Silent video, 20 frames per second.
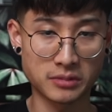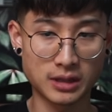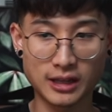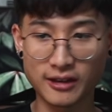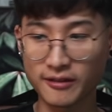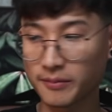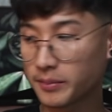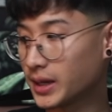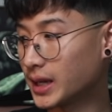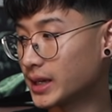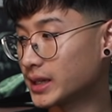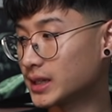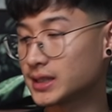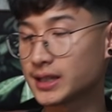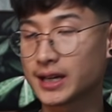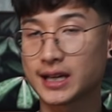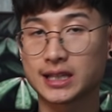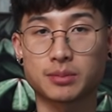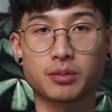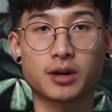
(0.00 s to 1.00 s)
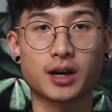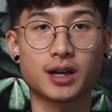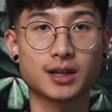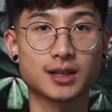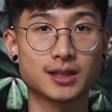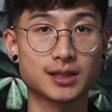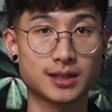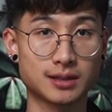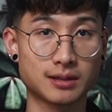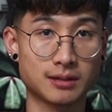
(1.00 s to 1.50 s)
Love Peak Design's
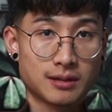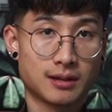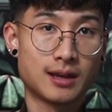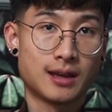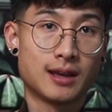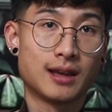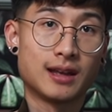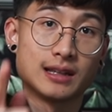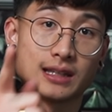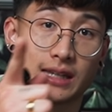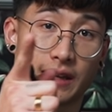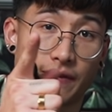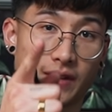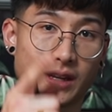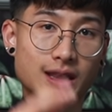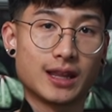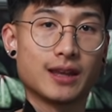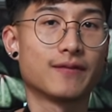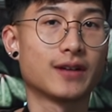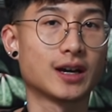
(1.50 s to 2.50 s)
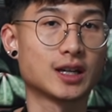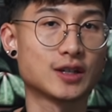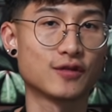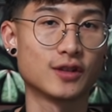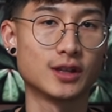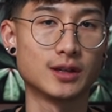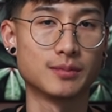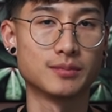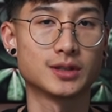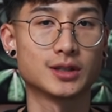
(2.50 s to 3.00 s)
products, definitely vouch for
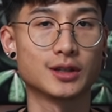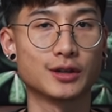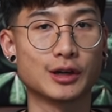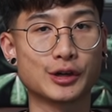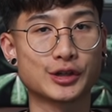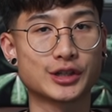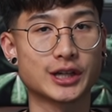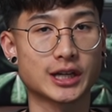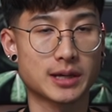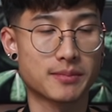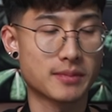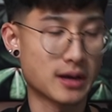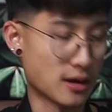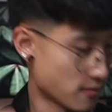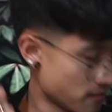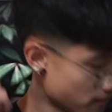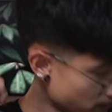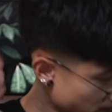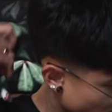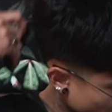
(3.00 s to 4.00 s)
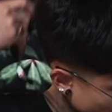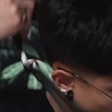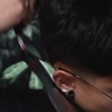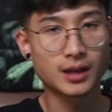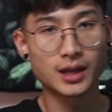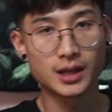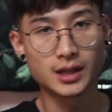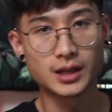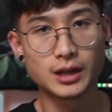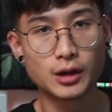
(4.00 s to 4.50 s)
them, so go check them out.
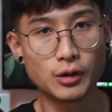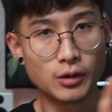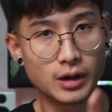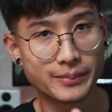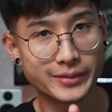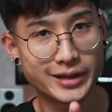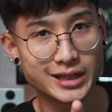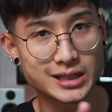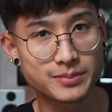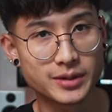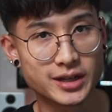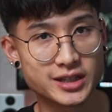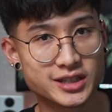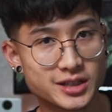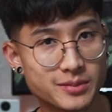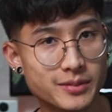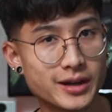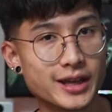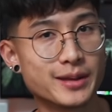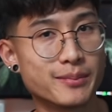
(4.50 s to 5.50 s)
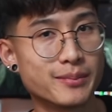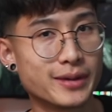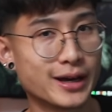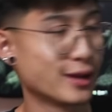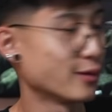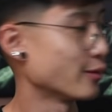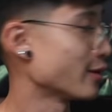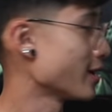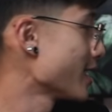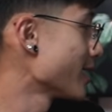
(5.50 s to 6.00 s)
No, I'm not sponsored by them, by
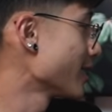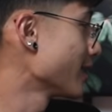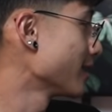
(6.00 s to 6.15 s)
the way,